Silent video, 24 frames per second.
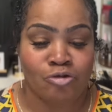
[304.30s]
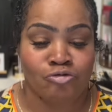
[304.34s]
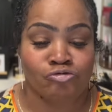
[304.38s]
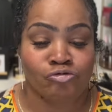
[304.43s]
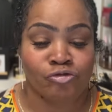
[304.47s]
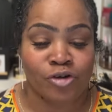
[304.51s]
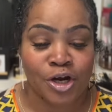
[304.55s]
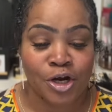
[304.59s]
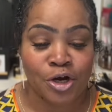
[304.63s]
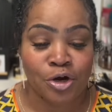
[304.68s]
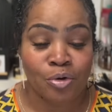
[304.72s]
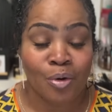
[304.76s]

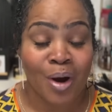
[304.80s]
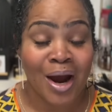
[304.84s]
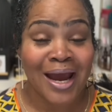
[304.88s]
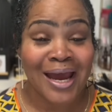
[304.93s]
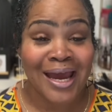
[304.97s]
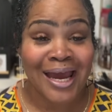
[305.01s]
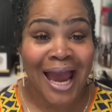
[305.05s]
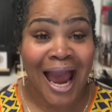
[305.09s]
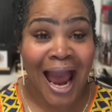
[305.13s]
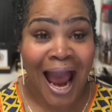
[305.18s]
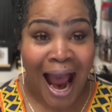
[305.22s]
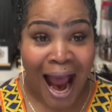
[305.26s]
Real
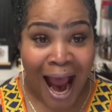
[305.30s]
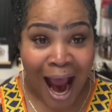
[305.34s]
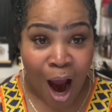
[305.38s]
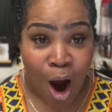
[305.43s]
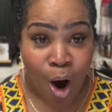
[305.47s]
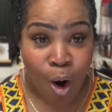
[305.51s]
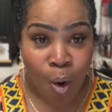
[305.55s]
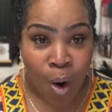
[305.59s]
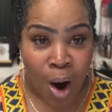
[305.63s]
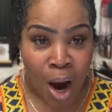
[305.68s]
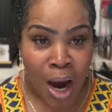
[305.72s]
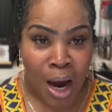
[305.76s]

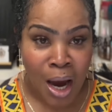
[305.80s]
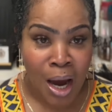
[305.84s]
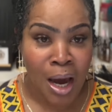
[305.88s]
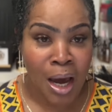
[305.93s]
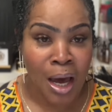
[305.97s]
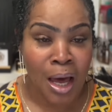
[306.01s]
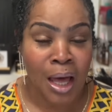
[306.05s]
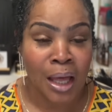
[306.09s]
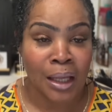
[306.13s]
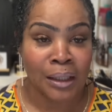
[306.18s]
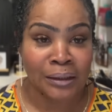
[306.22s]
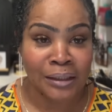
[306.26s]
Cow
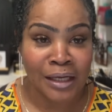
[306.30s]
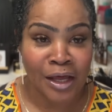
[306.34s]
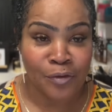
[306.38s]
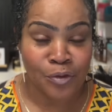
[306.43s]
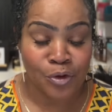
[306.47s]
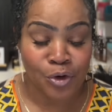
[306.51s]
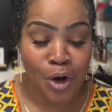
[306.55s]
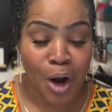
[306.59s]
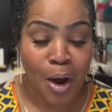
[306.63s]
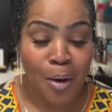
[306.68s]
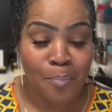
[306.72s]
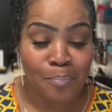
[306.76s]

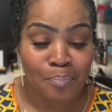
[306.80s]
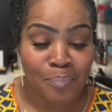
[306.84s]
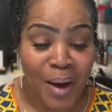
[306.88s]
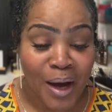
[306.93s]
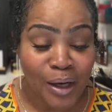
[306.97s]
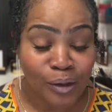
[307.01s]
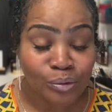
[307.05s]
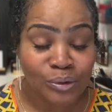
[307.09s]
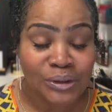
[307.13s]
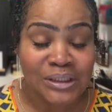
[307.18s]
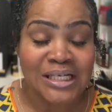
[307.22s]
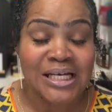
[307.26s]
Leather
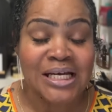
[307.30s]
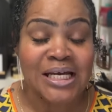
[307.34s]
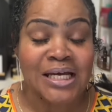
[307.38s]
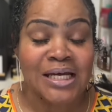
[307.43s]
Belt.